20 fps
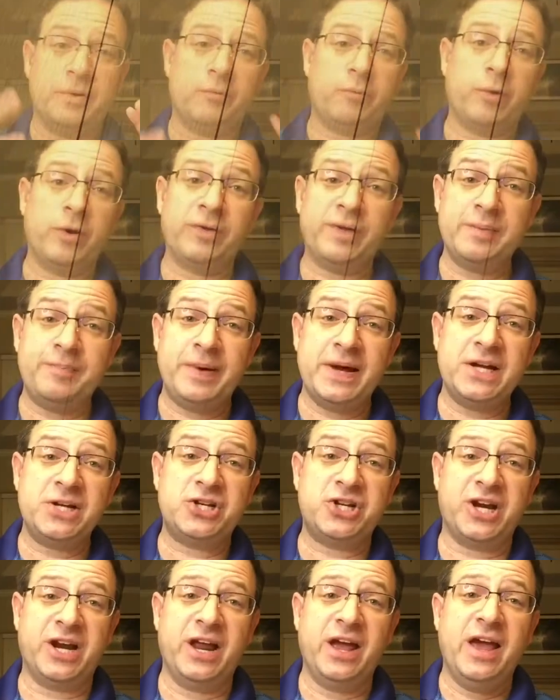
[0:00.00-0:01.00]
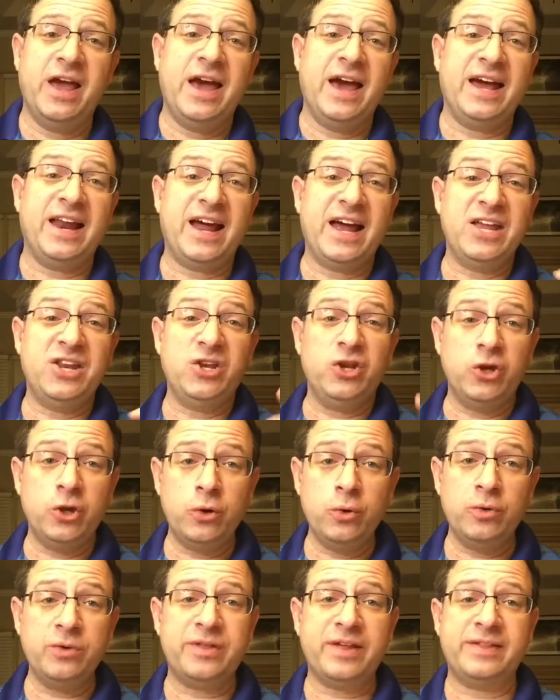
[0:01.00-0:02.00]
been really patient, and I
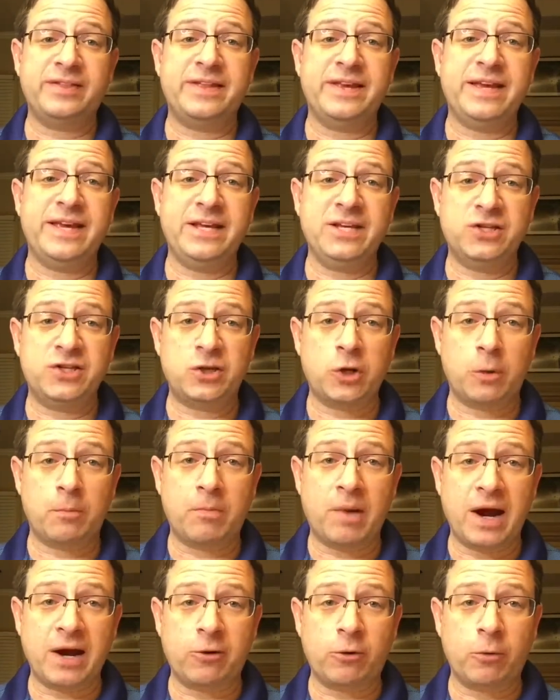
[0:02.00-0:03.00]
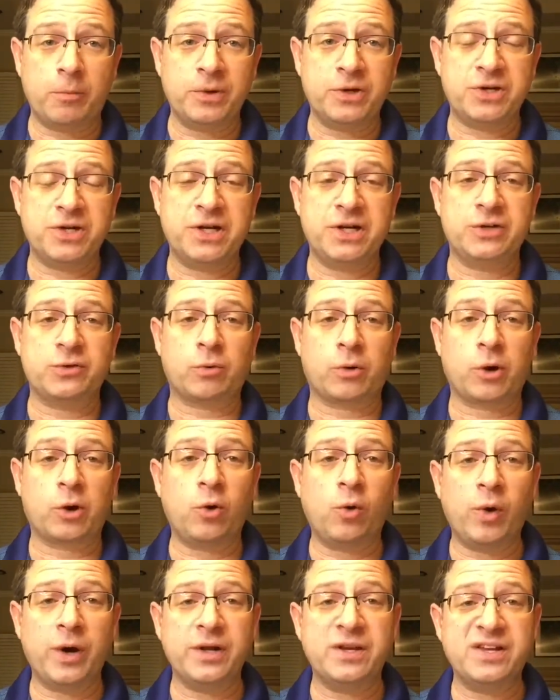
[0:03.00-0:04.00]
knew that the Easter Micro Machines were
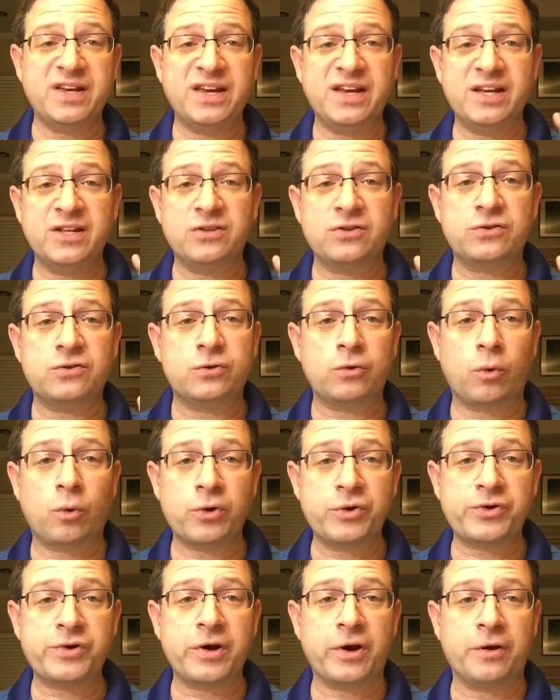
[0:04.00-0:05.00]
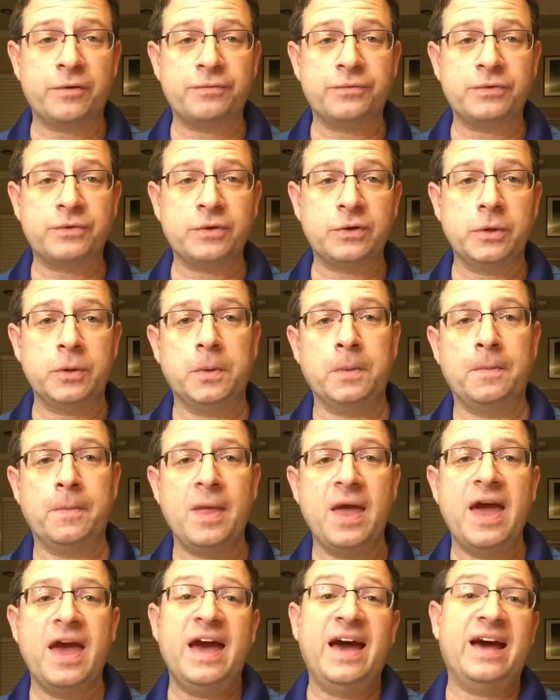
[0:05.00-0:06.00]
going to hit store shelves soon,
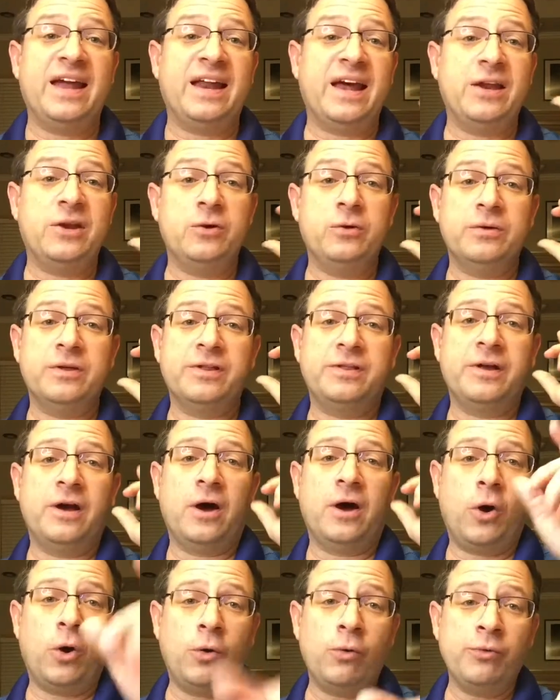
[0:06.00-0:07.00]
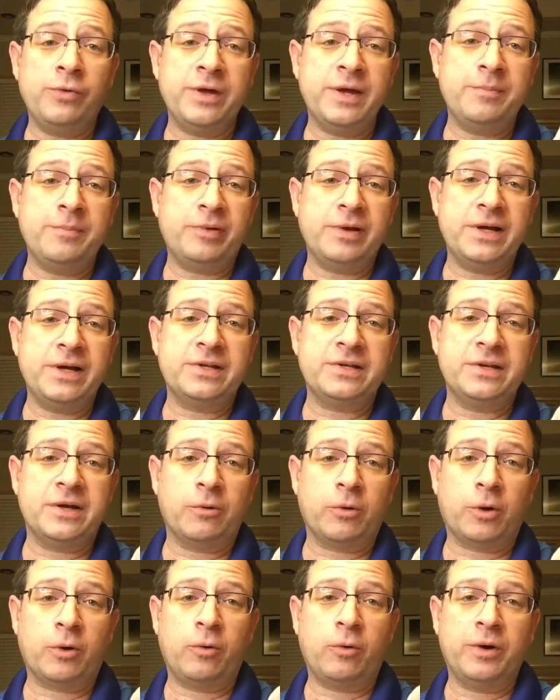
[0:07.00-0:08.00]
and I knew that the only place they
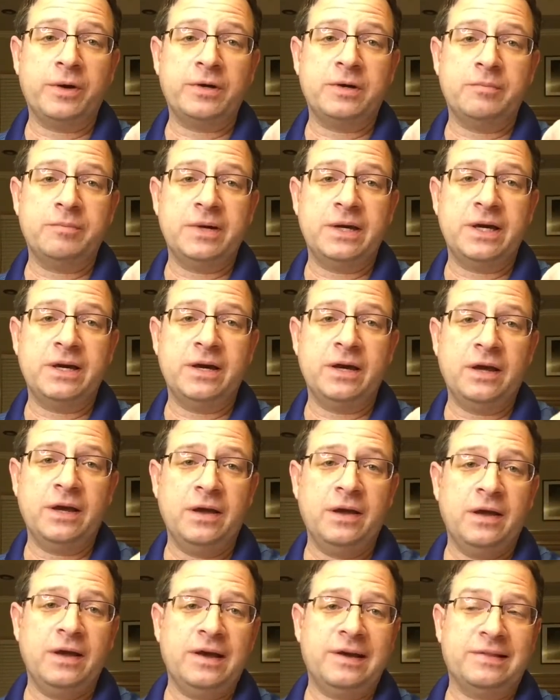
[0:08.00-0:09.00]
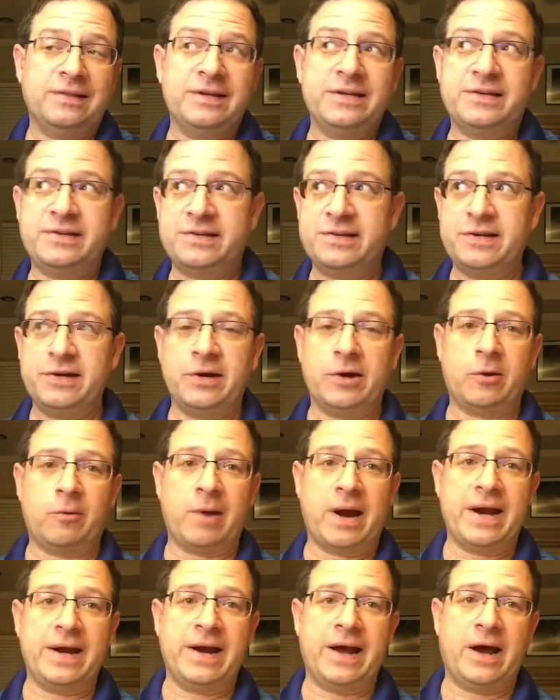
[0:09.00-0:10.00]
were going to be, at least here
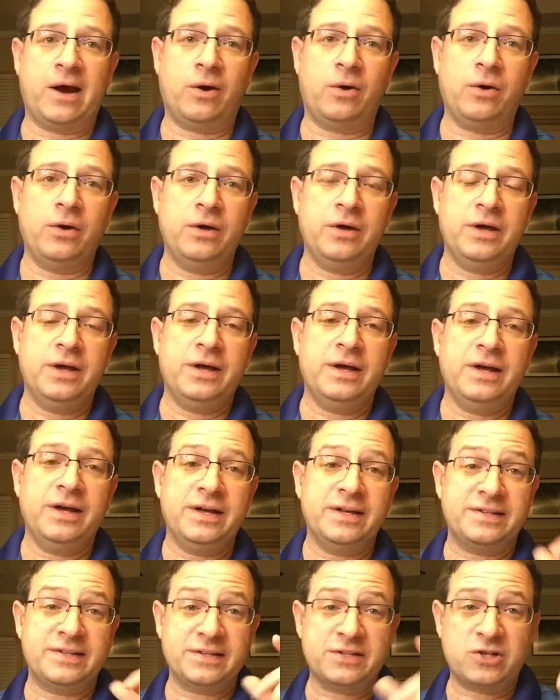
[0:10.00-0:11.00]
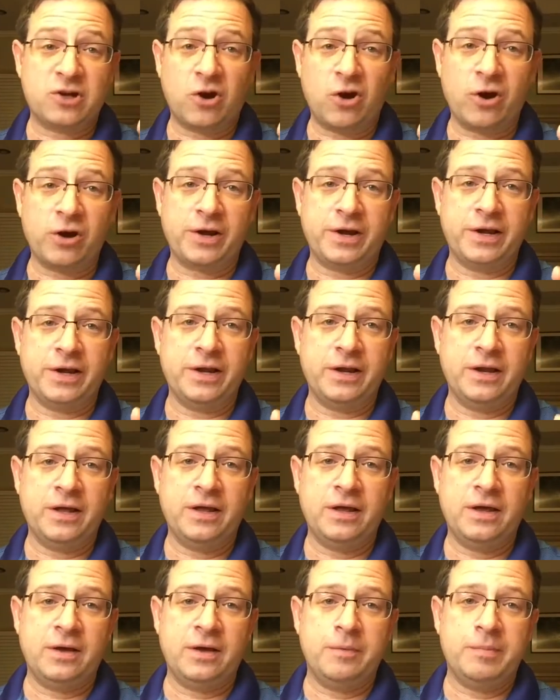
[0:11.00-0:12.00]
right now, is at Target
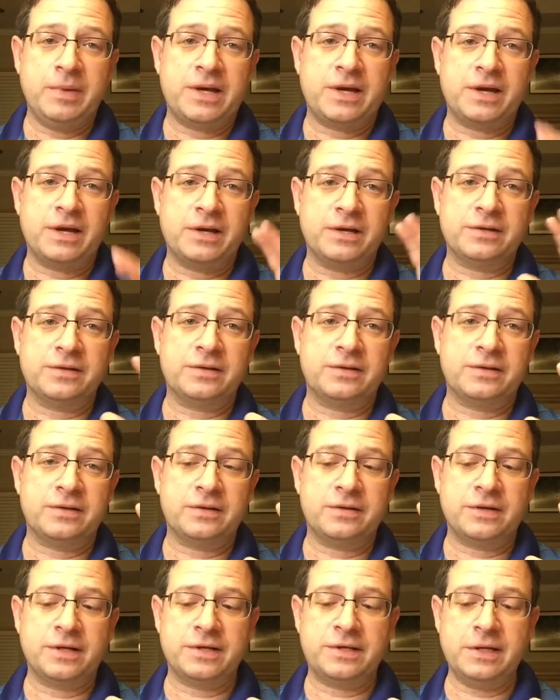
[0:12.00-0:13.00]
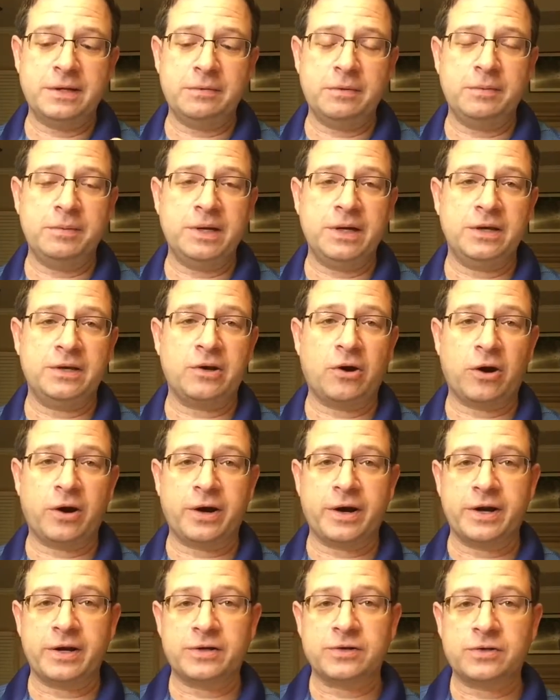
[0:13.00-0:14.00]
because they seem to be a
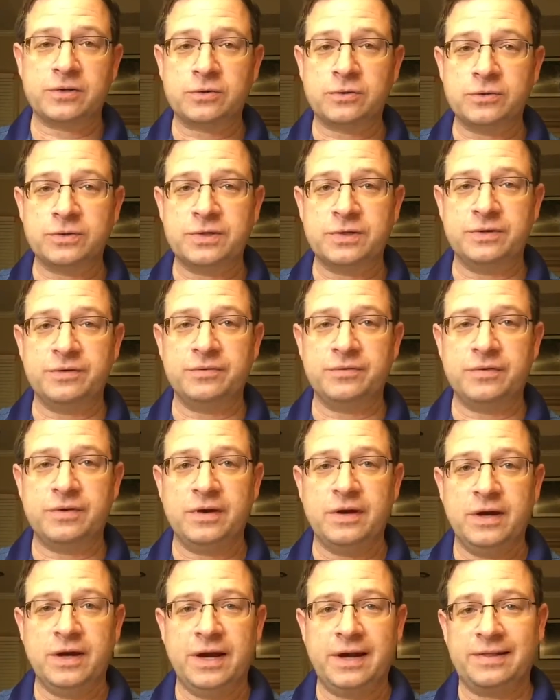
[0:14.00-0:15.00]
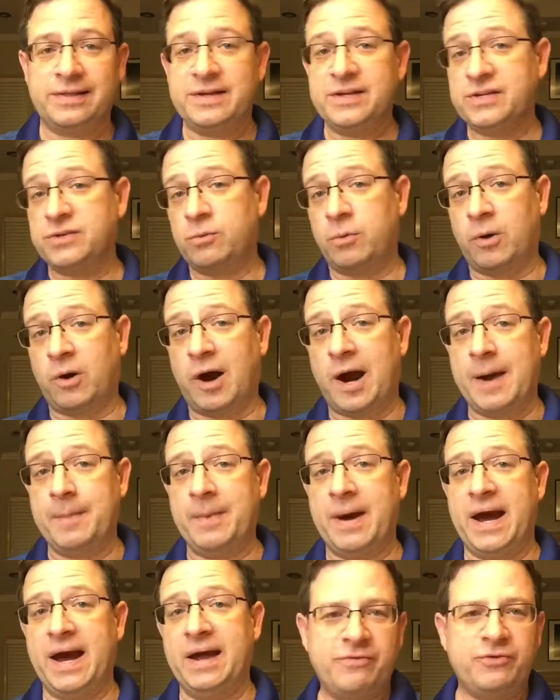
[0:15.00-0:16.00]
Target exclusive, at least where
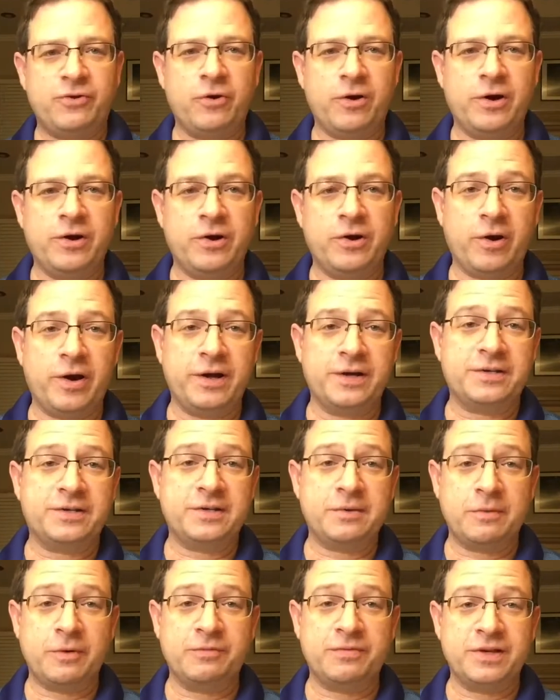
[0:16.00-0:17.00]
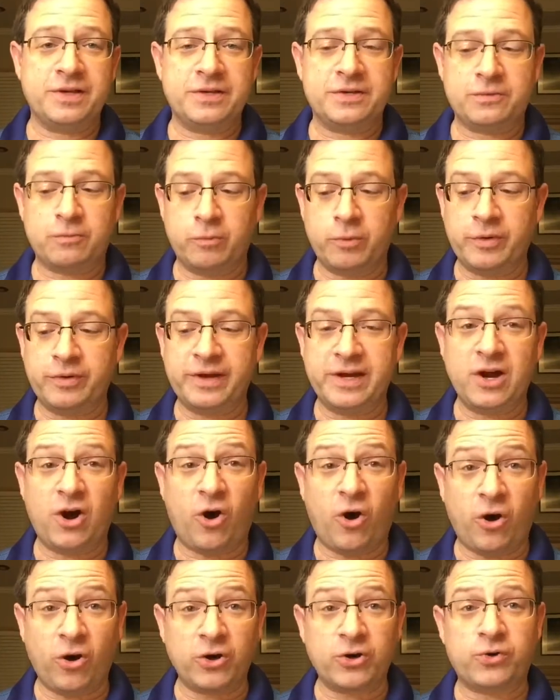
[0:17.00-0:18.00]
I'm at. After enduring some of this really
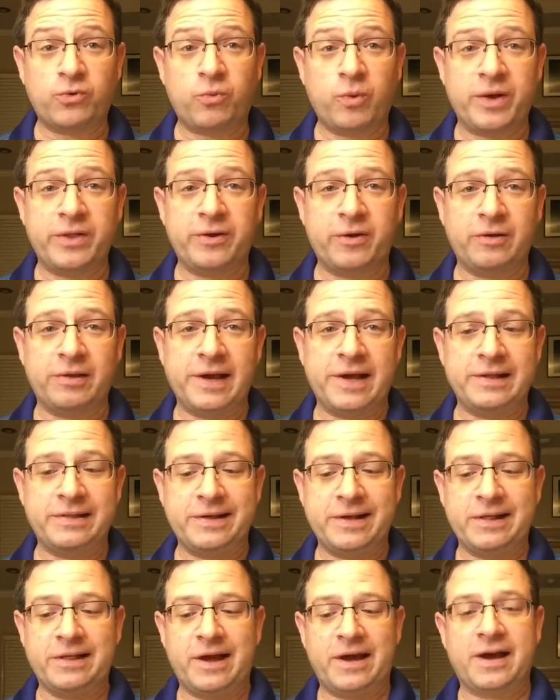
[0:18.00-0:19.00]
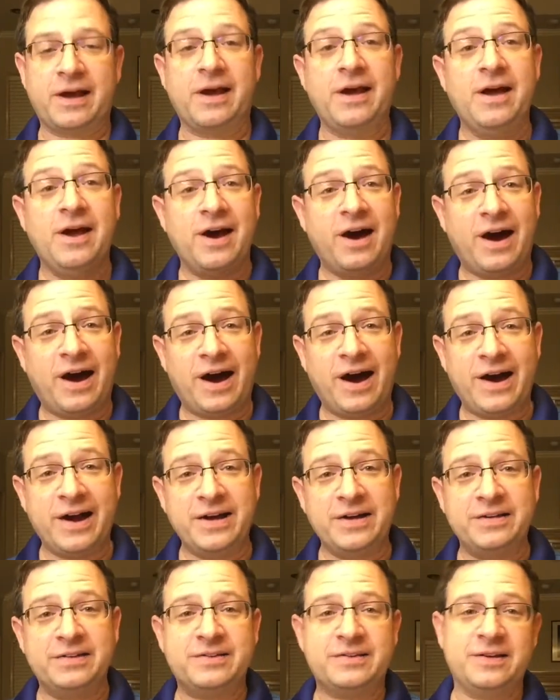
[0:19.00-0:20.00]
harsh weather lately, like
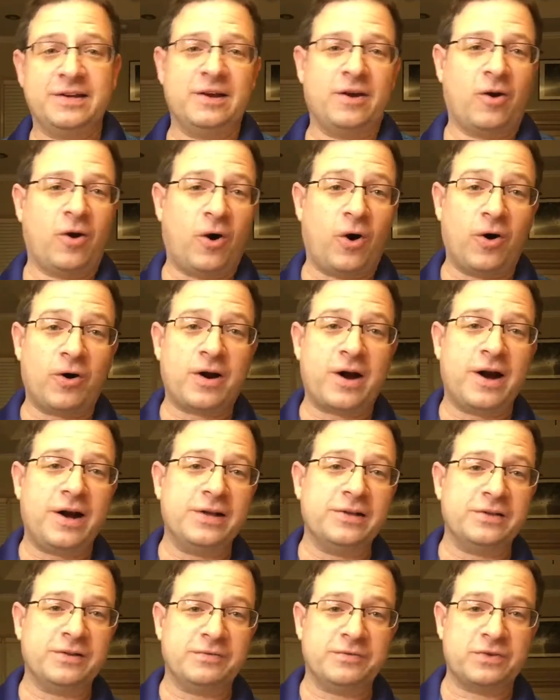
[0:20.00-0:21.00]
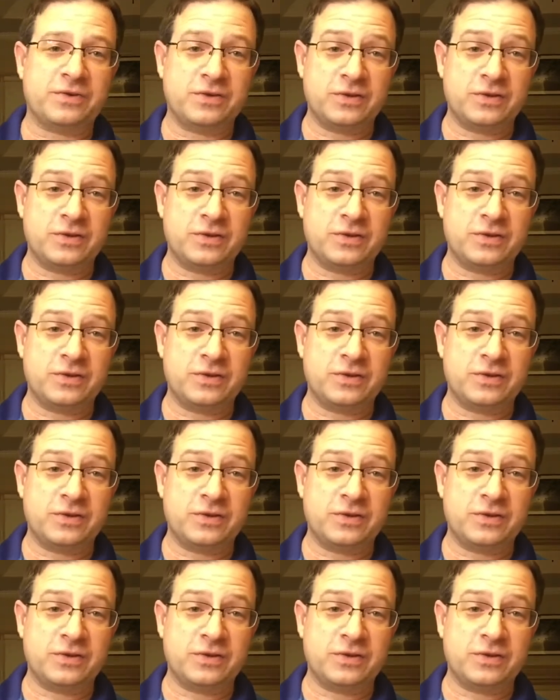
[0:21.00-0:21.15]
ice and all kinds of